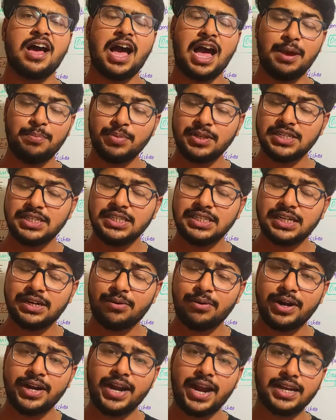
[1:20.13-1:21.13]

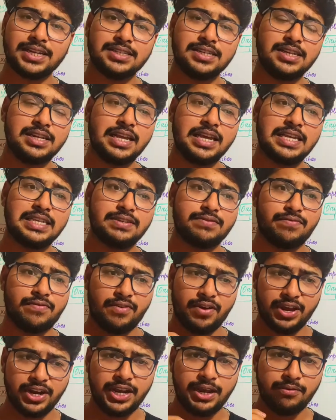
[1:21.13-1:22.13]
Hypersensitivity reaction is
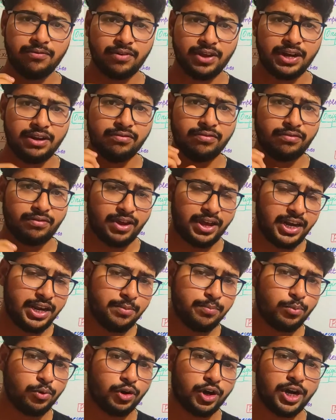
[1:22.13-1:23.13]
very, very, very
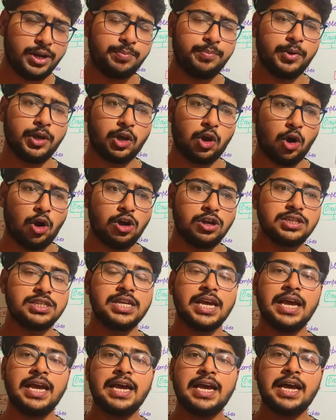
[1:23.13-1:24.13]
important
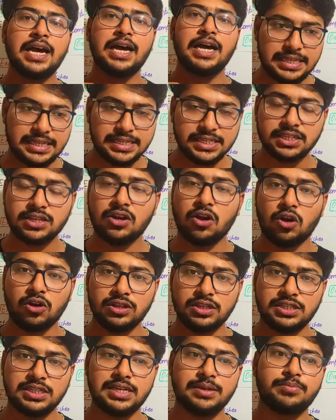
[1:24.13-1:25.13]
because its
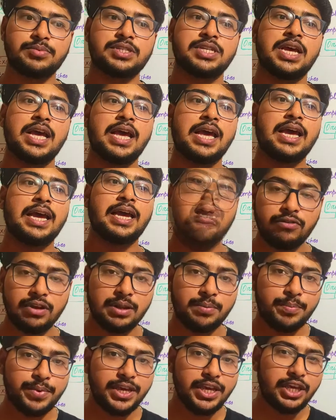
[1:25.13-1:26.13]
concepts
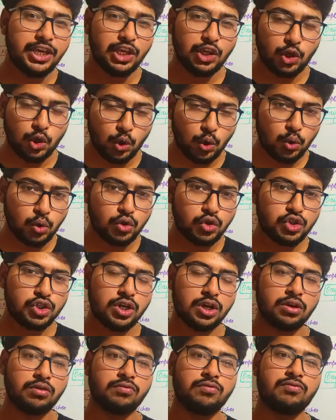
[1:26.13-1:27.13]
will be
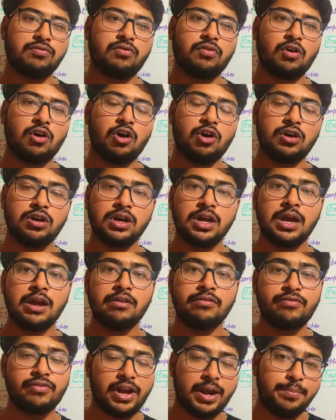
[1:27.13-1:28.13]
used for
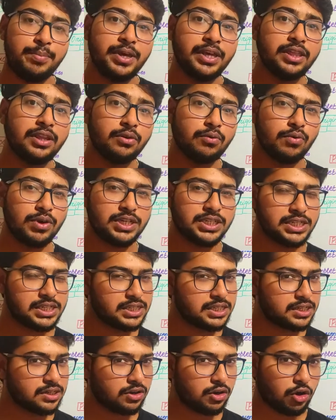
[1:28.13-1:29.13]
framing the
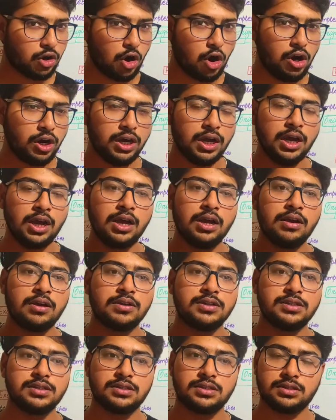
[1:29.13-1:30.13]
questions in CROC,
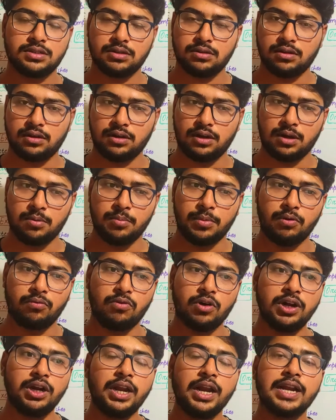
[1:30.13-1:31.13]
number
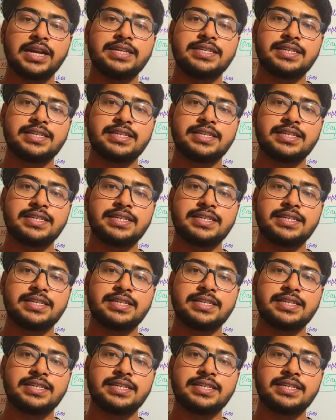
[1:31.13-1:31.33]
one.